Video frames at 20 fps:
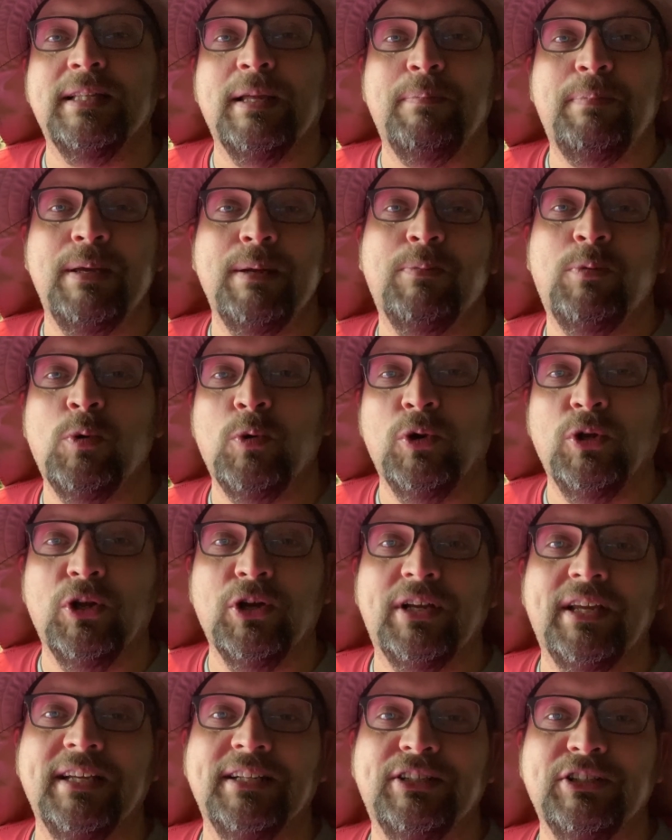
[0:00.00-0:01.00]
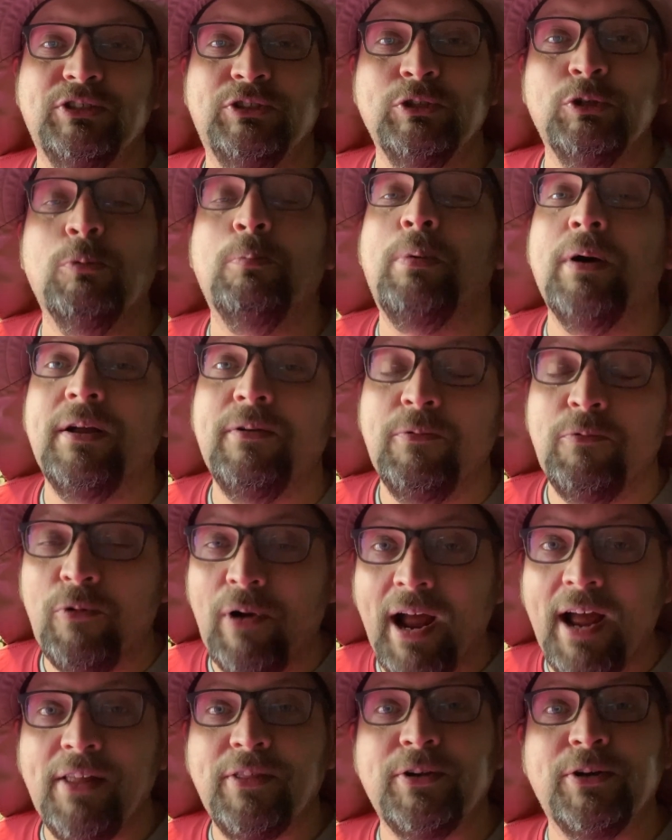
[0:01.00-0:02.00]
that people were looking to do. But
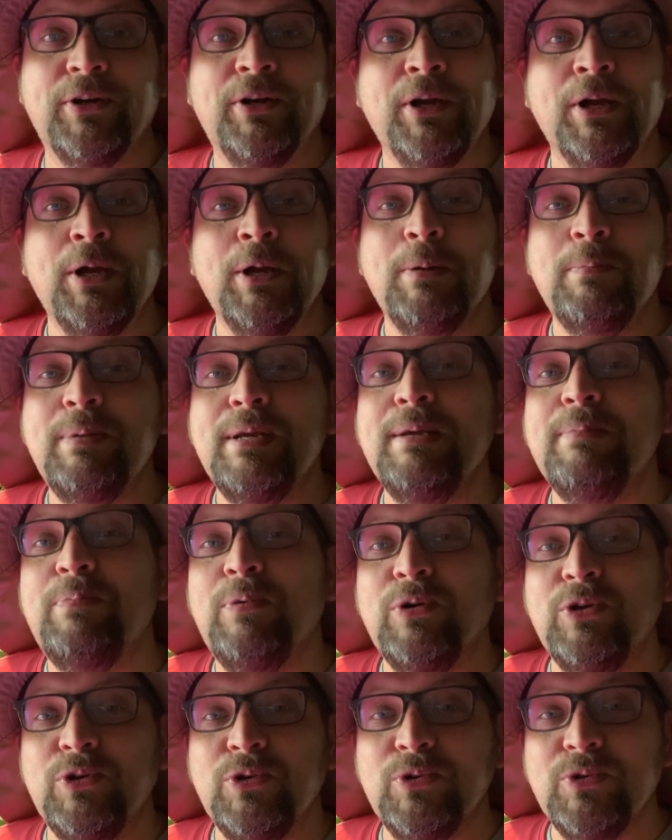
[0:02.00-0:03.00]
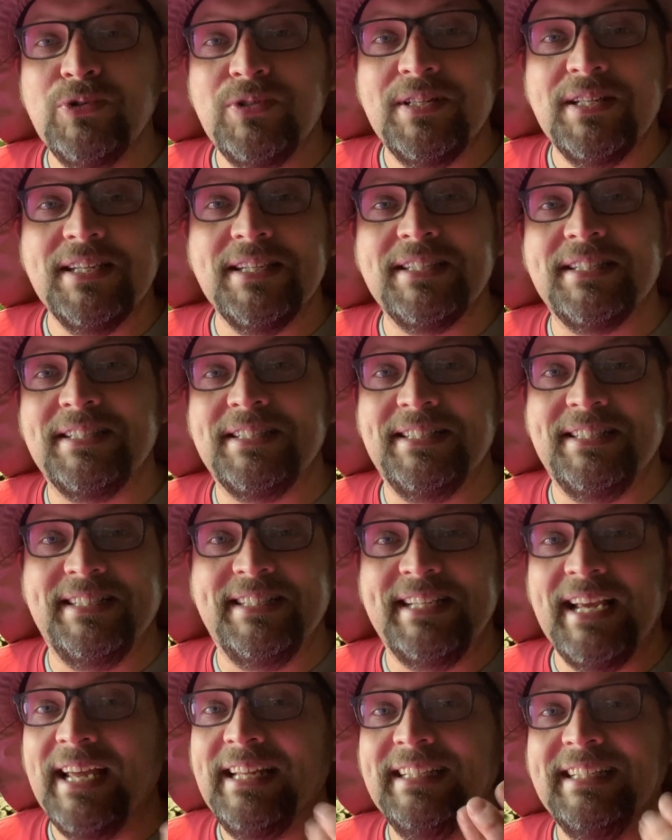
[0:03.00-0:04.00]
rather, people use this
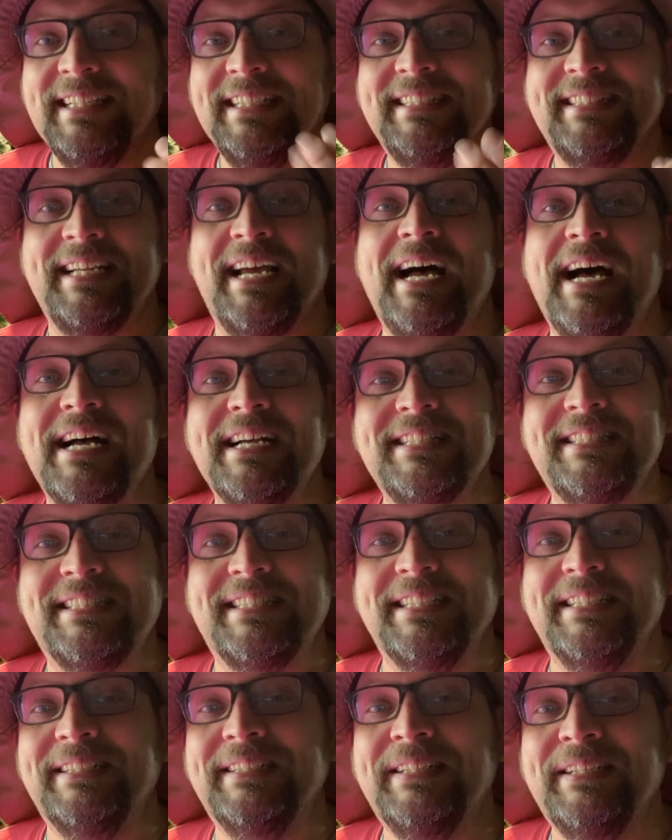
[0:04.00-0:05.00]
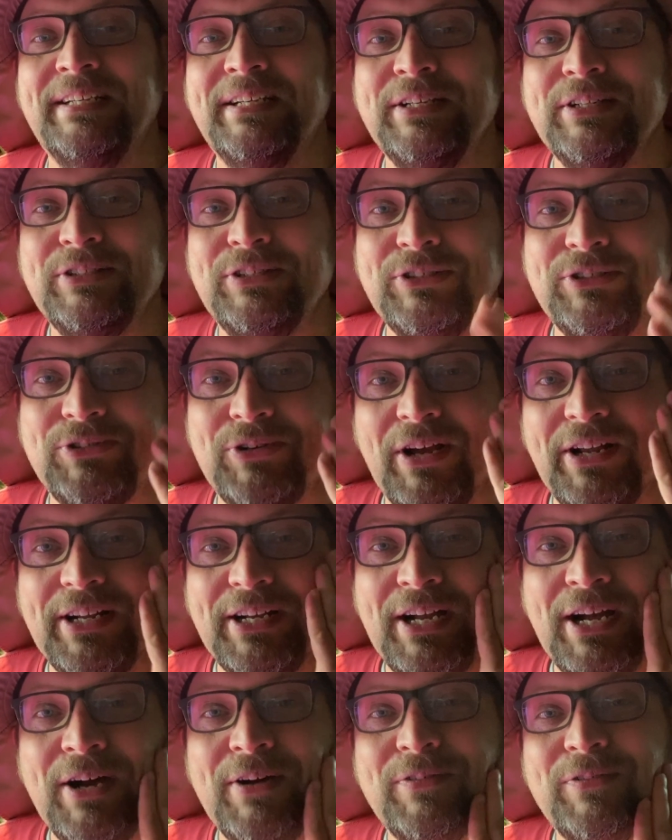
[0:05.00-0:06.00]
deadly toxin to try to
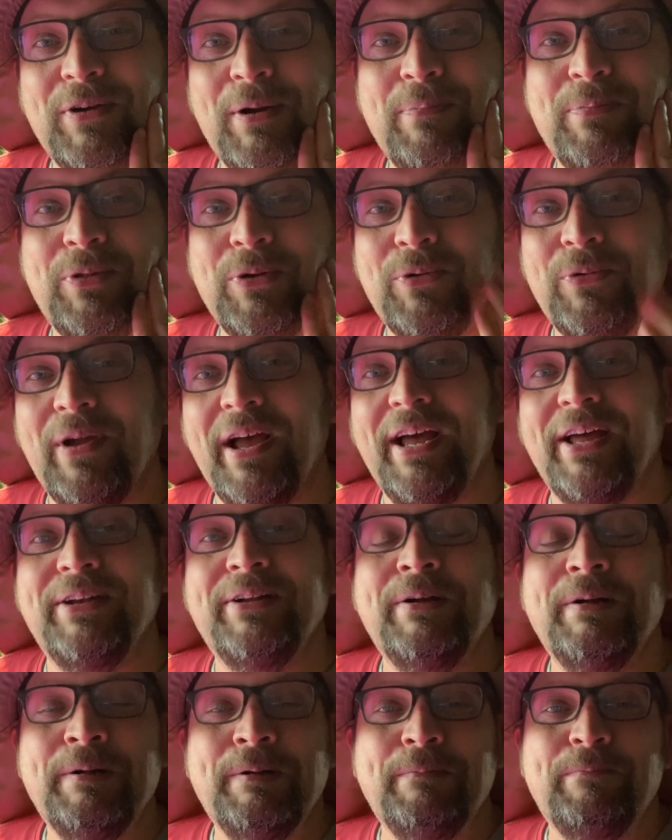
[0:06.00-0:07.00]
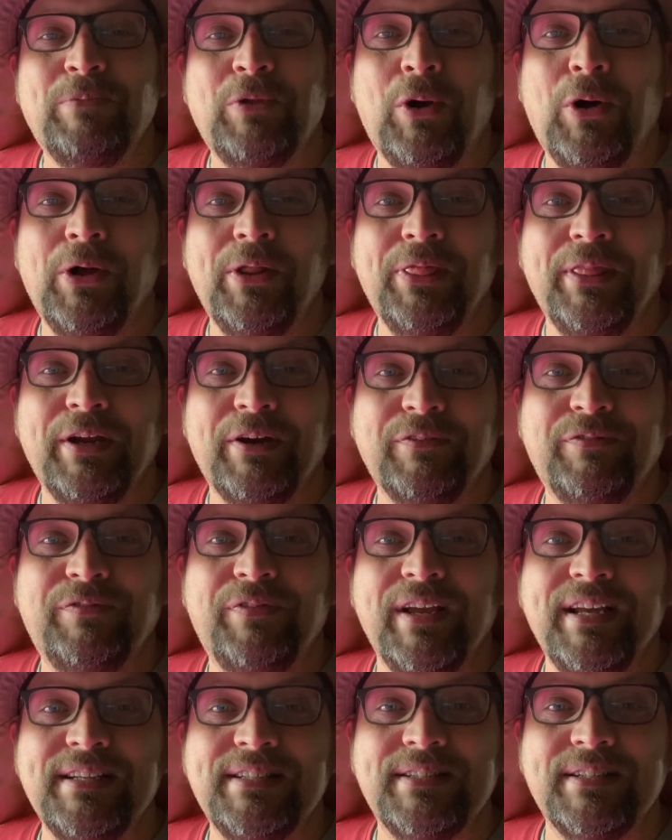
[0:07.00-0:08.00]
cover up the red on their
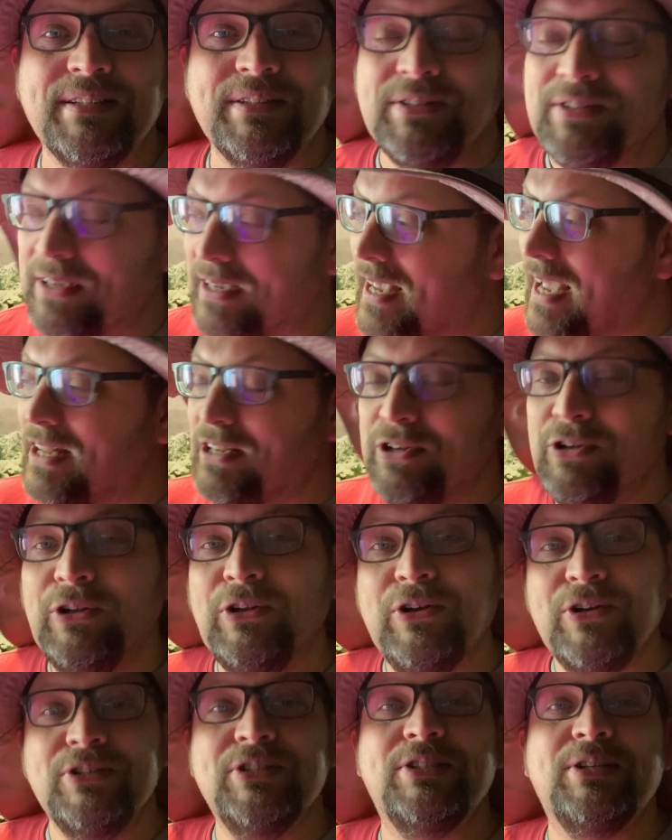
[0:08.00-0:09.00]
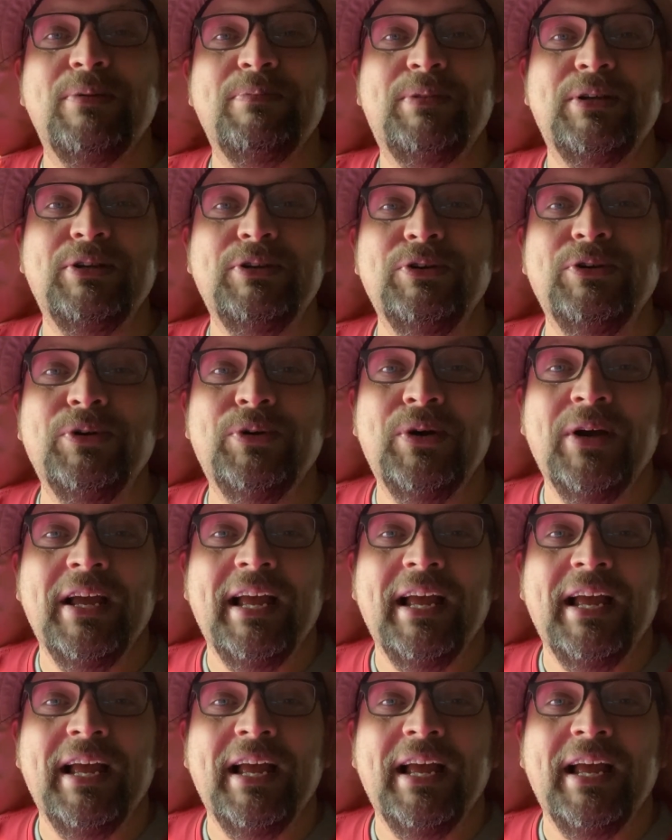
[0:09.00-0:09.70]
faces. Again, you learn something new